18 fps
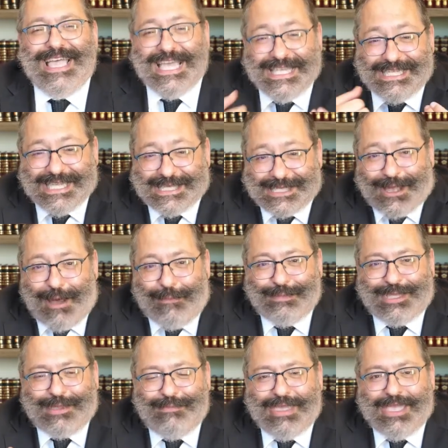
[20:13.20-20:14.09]
He says,
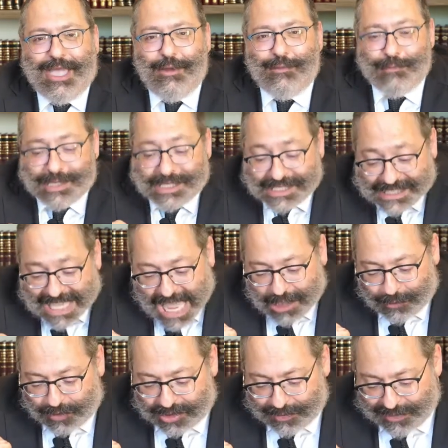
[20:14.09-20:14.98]
Come to me,
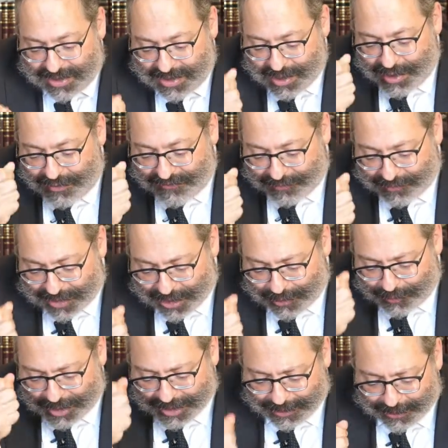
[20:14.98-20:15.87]
stand with me. From
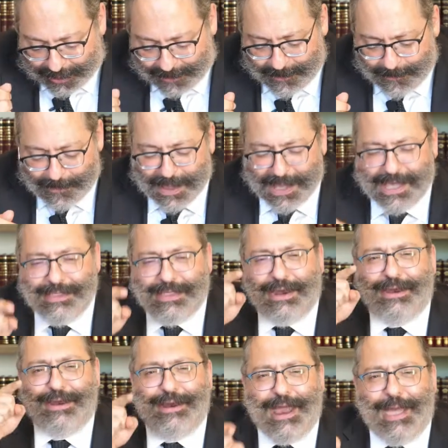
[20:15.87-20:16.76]
here, we learn
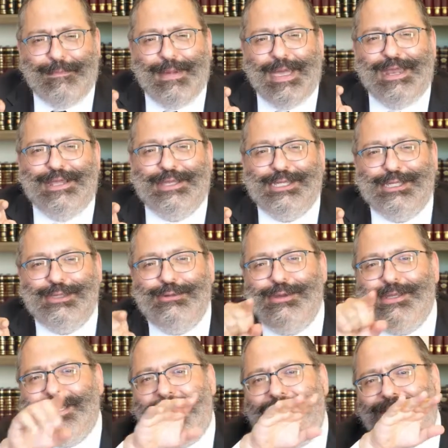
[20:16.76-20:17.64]
that a Rebbe and a
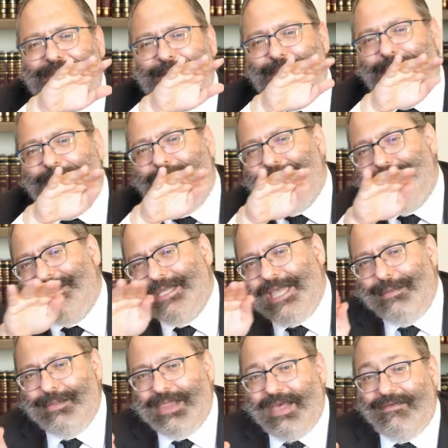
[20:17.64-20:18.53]
student have to be on the
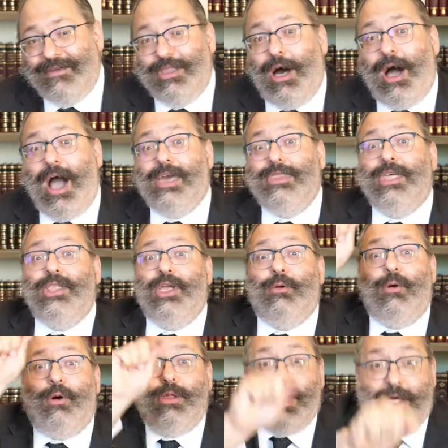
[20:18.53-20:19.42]
same level. Either
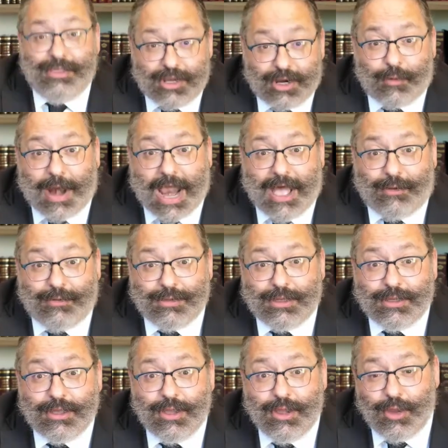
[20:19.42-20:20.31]
they're all on the
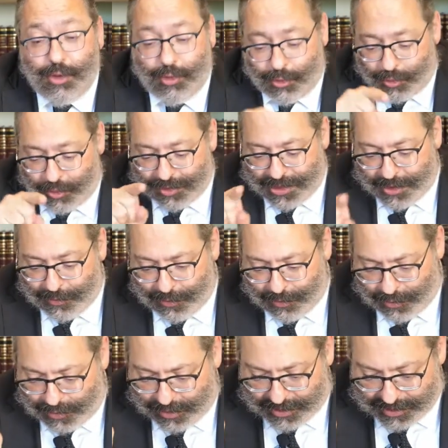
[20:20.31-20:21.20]
ground or they're
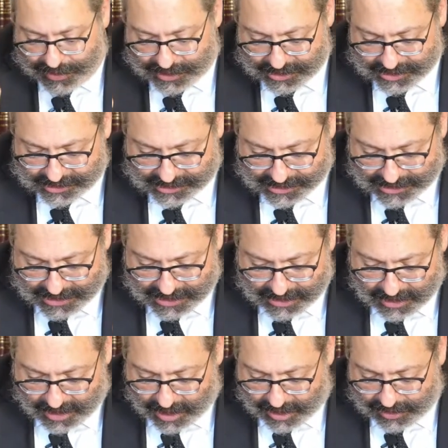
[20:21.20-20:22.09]
all
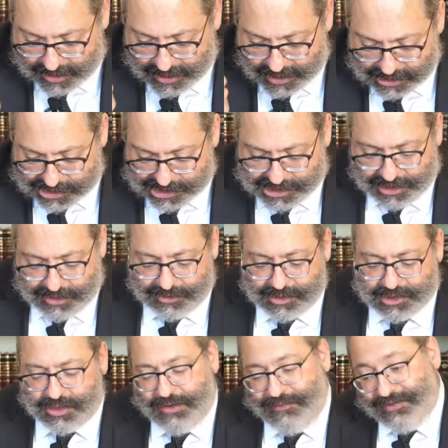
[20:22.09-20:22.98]
sitting on
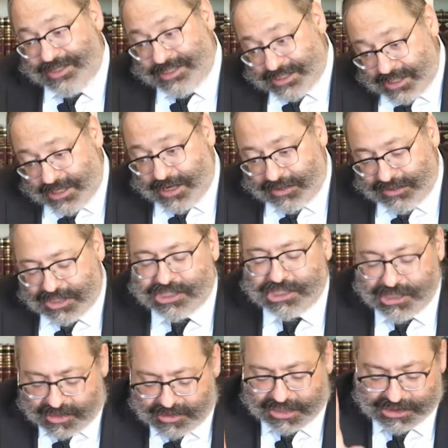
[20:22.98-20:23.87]
chairs. So if he's sitting on the
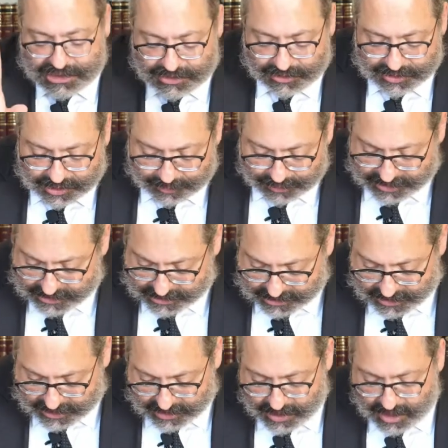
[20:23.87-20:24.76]
chair, they should also be
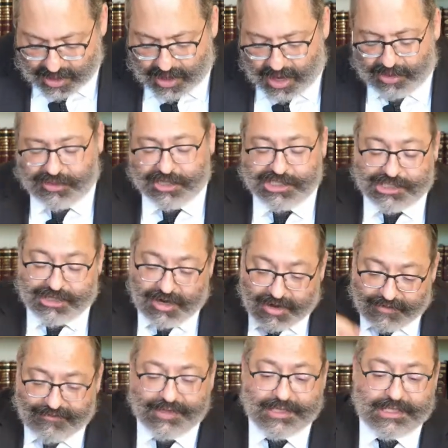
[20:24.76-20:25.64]
sitting on the
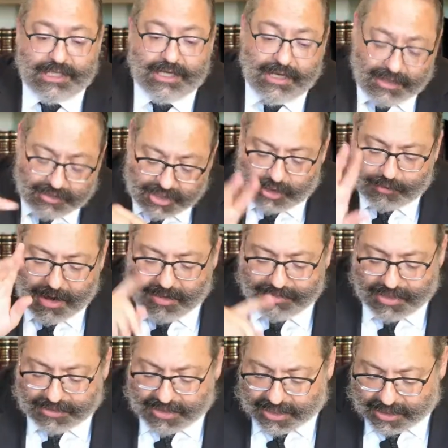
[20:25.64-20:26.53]
chair. If he's sitting on the
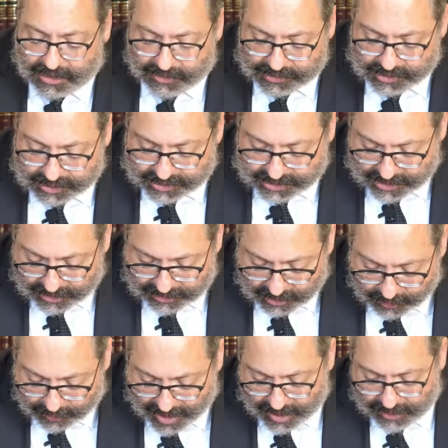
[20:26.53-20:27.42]
ground, then they can also sit on
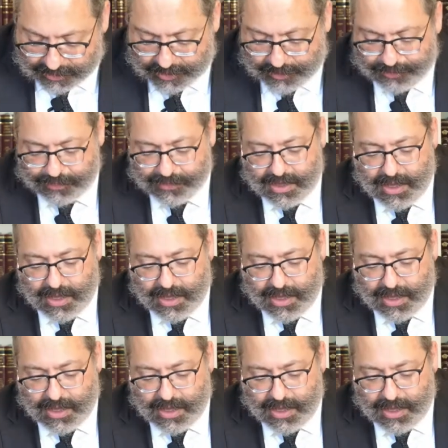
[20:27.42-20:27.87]
the ground.